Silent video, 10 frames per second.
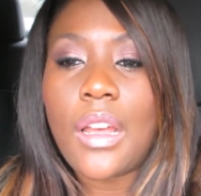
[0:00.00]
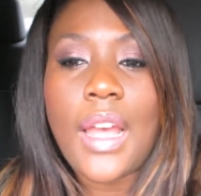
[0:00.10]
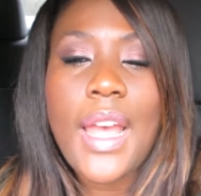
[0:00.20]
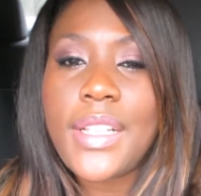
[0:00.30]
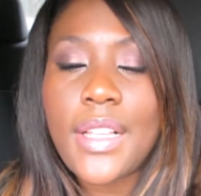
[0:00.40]
I
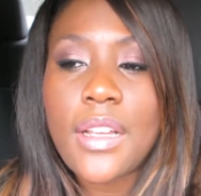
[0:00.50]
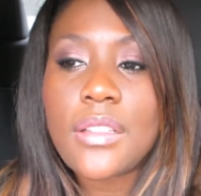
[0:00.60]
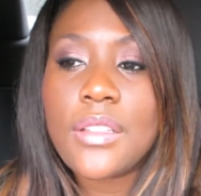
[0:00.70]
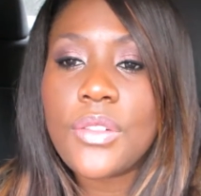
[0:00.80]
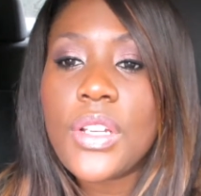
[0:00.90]
had to lock
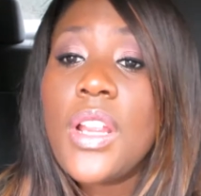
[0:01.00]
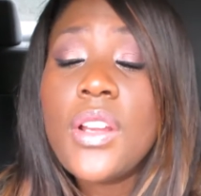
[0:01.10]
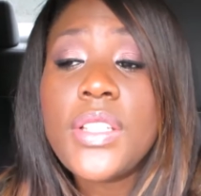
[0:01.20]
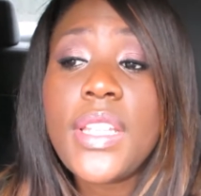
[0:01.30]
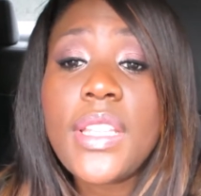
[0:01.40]
the door.
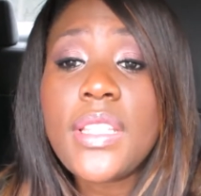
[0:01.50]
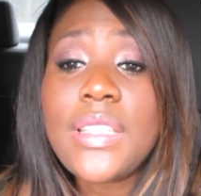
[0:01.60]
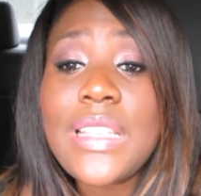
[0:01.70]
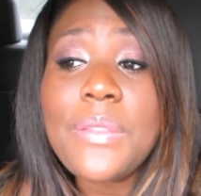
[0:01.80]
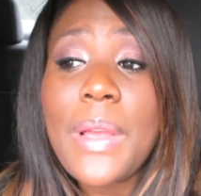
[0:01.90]
See, this
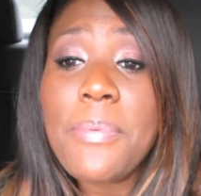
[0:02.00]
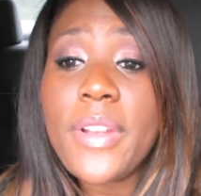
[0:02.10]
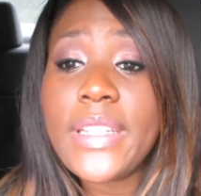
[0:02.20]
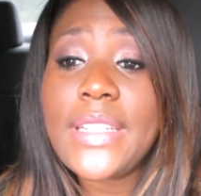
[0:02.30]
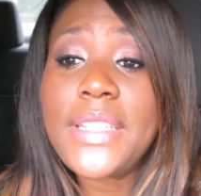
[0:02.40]
is why
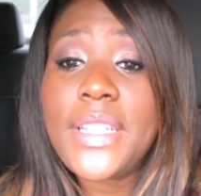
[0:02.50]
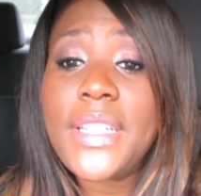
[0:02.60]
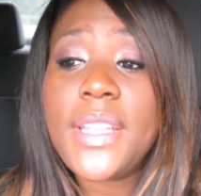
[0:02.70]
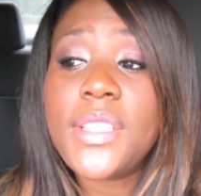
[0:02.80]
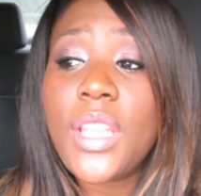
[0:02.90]
Brandisha
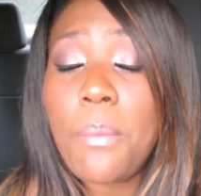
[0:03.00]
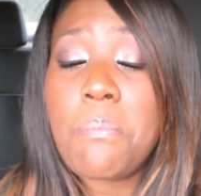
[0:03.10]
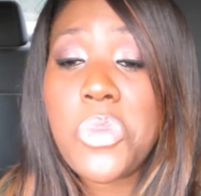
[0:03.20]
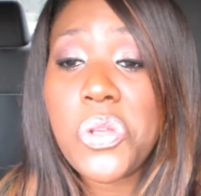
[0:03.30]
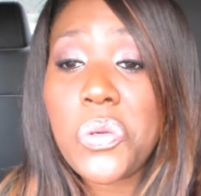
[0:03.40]
needs to
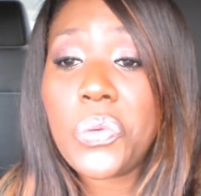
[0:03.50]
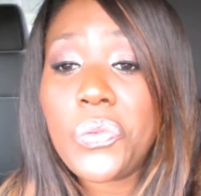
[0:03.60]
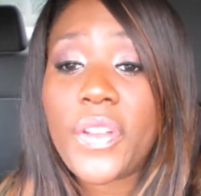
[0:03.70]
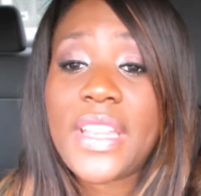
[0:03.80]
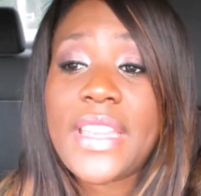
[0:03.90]

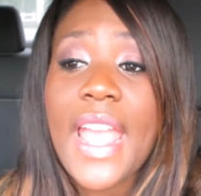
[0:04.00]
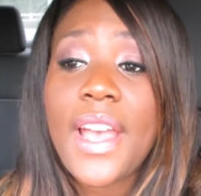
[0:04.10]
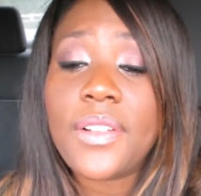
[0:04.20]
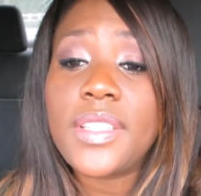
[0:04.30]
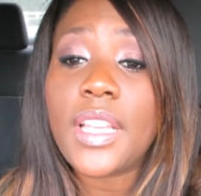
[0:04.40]
move
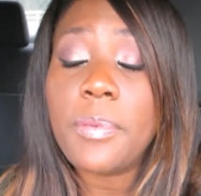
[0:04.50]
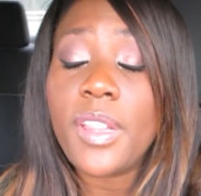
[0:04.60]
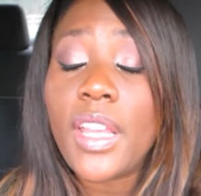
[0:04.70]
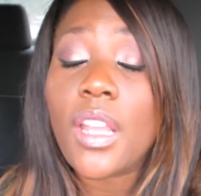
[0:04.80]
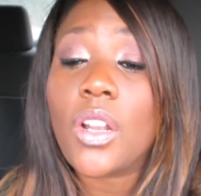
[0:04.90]
now because I could be
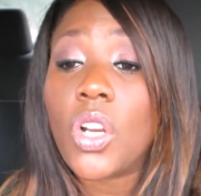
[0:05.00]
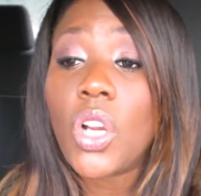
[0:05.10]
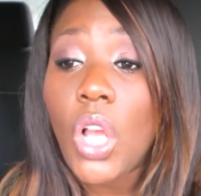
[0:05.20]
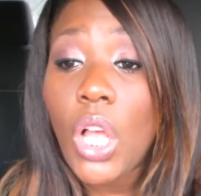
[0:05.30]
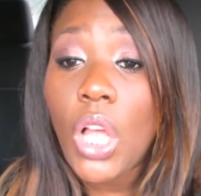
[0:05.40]
like,
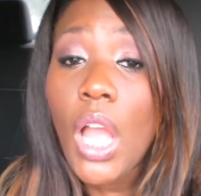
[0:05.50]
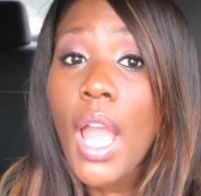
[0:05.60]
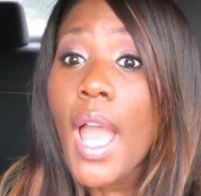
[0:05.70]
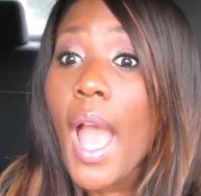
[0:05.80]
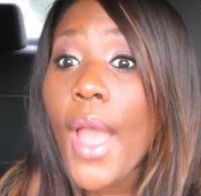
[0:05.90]
girl,
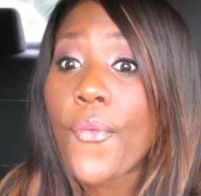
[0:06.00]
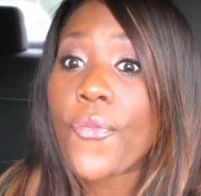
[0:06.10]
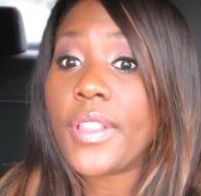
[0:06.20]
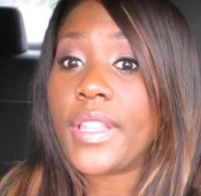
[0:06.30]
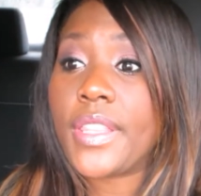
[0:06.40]
I
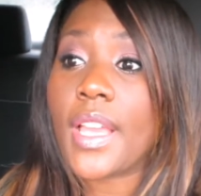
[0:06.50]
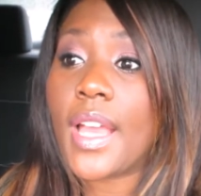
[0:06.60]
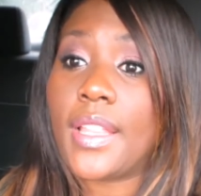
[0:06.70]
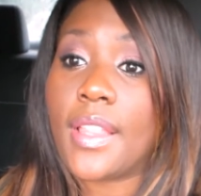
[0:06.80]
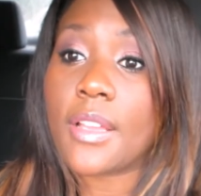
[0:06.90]
really think
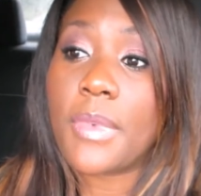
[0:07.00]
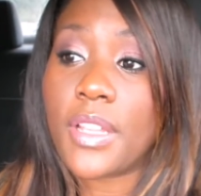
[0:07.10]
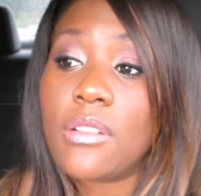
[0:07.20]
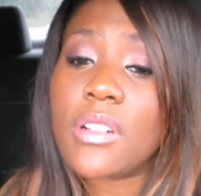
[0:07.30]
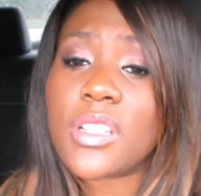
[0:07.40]
I unlocked my
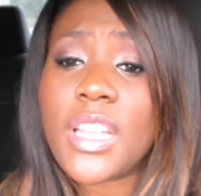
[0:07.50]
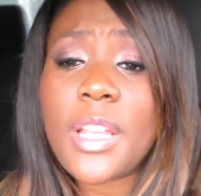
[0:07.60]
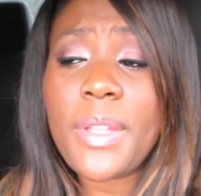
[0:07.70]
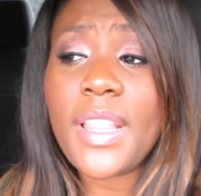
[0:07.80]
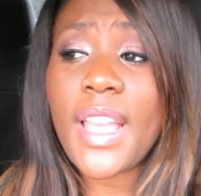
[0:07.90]
door. She
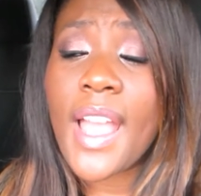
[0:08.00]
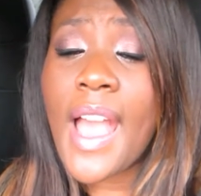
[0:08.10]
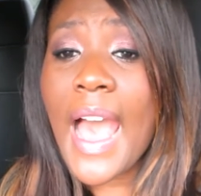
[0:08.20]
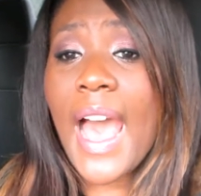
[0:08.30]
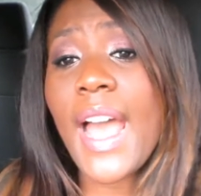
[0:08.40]
could be like,
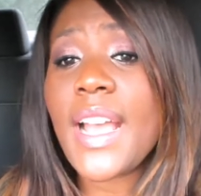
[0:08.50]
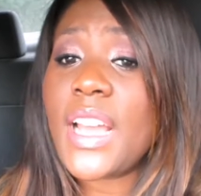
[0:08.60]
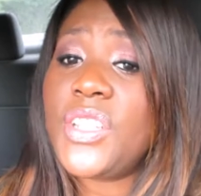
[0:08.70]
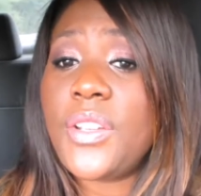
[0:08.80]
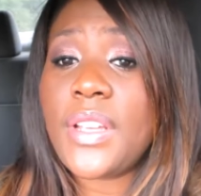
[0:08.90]
I
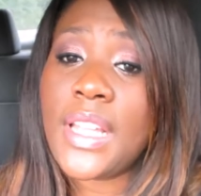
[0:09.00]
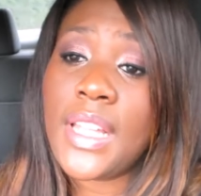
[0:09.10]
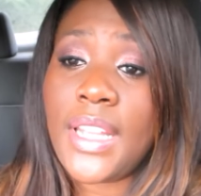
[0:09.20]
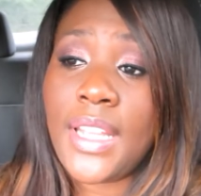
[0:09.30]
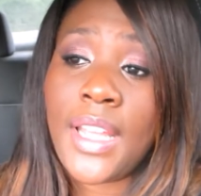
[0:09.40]
got you,
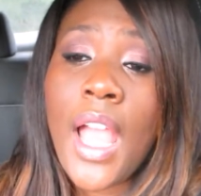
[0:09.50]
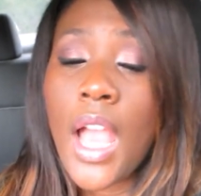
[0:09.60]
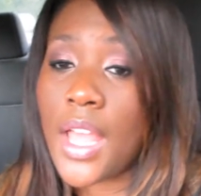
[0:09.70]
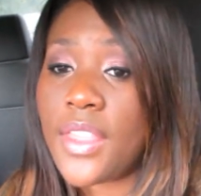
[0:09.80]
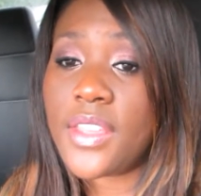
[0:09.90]
honey.
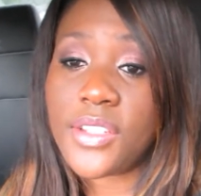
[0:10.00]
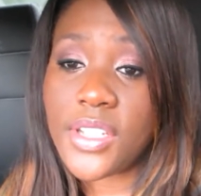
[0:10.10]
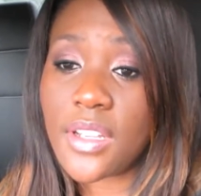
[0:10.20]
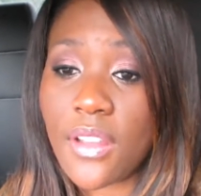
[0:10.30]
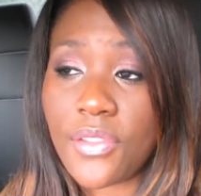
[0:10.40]
And then
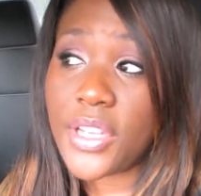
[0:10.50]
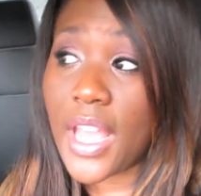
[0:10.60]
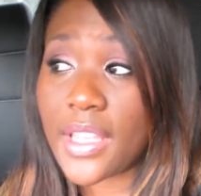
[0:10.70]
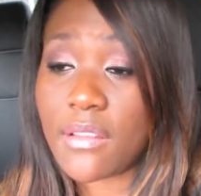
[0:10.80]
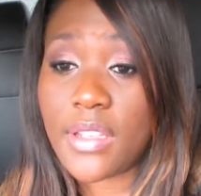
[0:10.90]
she can go
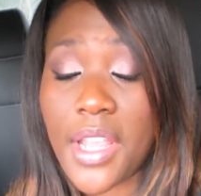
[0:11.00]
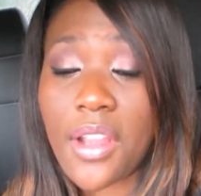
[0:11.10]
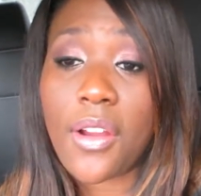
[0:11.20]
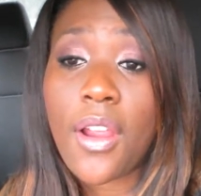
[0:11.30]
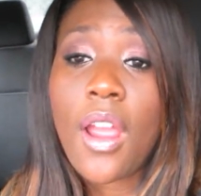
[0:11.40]
check. It'll take
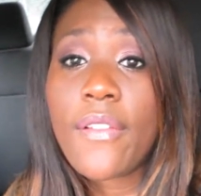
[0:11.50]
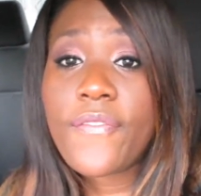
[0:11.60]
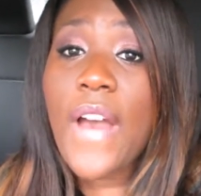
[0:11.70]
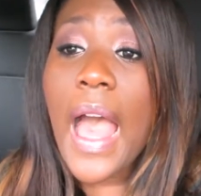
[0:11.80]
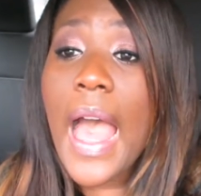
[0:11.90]
her
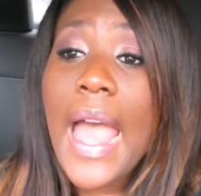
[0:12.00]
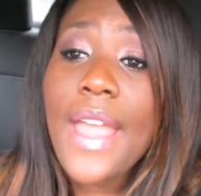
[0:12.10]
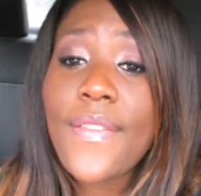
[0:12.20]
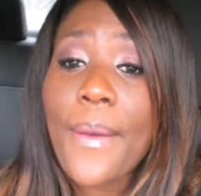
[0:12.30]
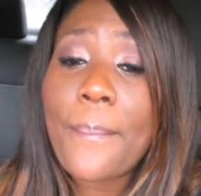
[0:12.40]

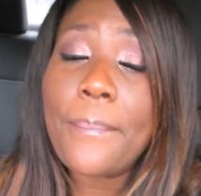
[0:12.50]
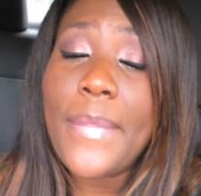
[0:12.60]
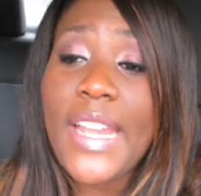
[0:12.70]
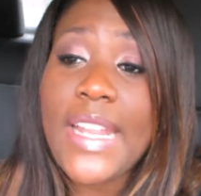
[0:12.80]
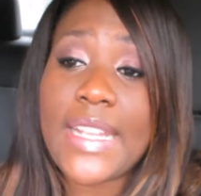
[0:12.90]
five
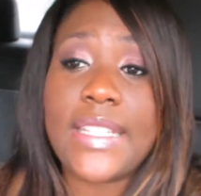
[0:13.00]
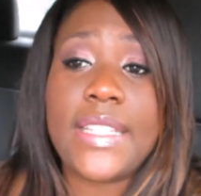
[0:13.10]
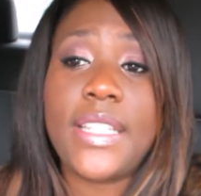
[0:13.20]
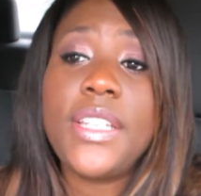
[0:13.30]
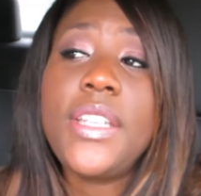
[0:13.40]

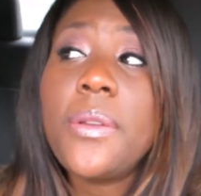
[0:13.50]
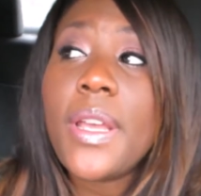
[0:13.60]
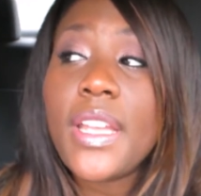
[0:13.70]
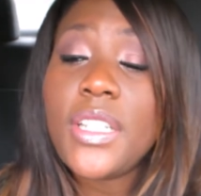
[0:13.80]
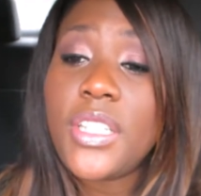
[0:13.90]
minutes to do
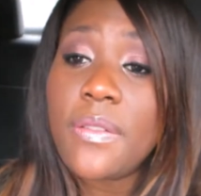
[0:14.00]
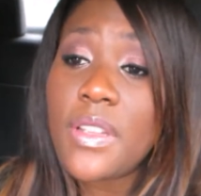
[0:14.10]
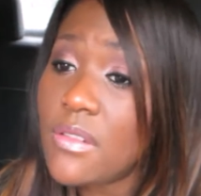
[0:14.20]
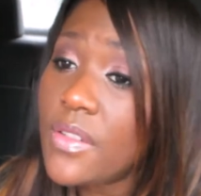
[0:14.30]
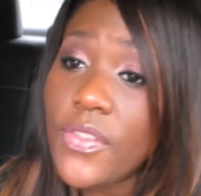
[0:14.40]
it. And she
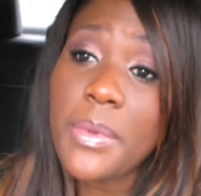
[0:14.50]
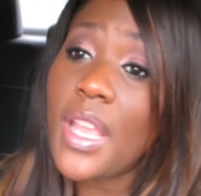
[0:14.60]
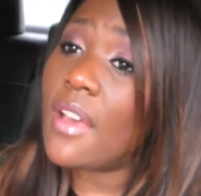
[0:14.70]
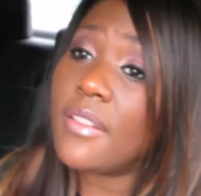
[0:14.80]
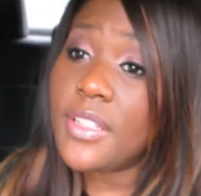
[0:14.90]
would do it for me.
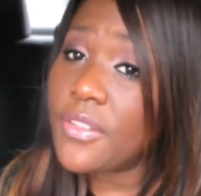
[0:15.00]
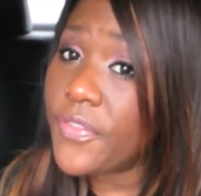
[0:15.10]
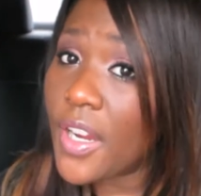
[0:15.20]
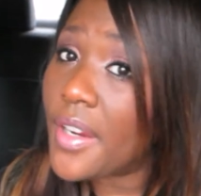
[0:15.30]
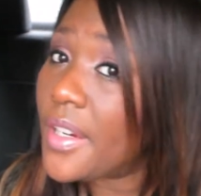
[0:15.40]
I would do it
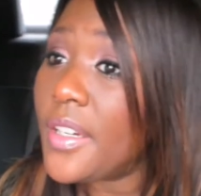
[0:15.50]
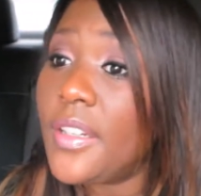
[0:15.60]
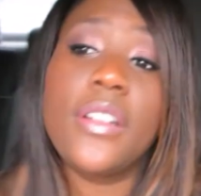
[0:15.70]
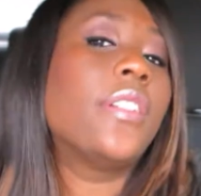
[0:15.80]
for her.